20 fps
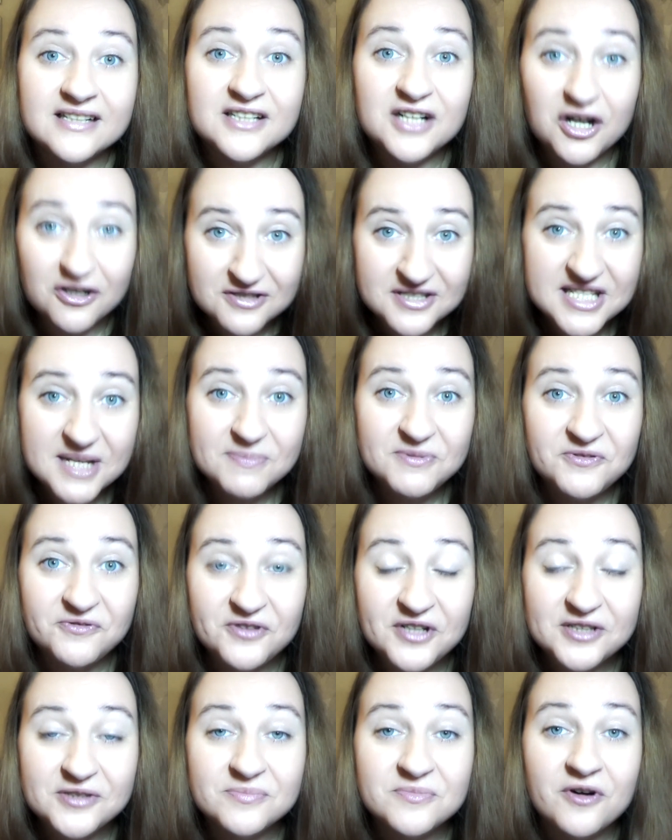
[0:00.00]
concept
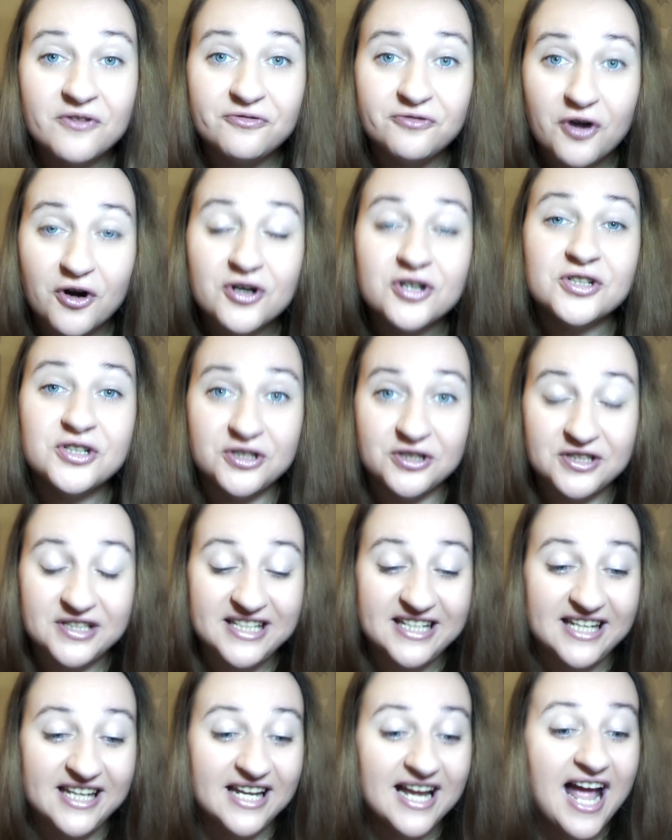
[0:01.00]
film for
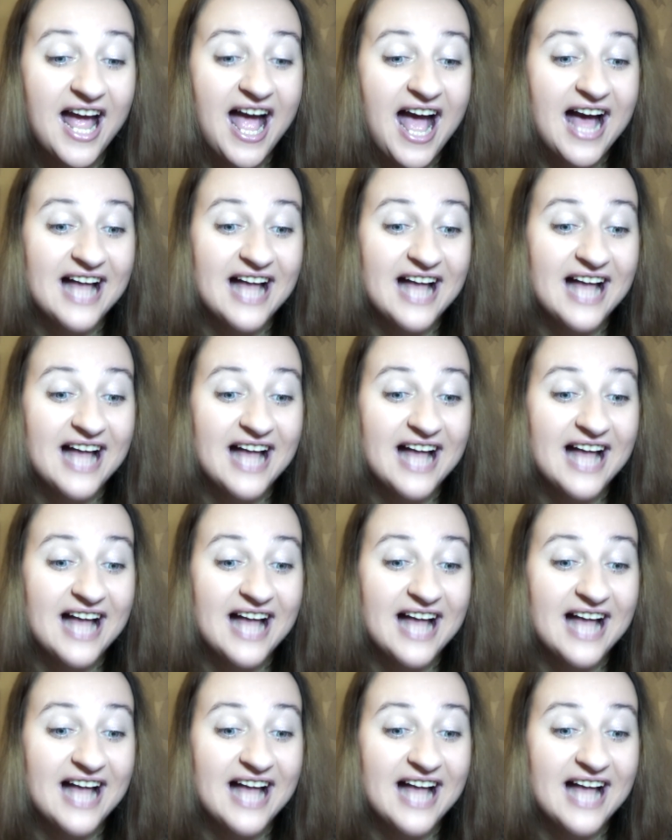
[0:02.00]
Cookie,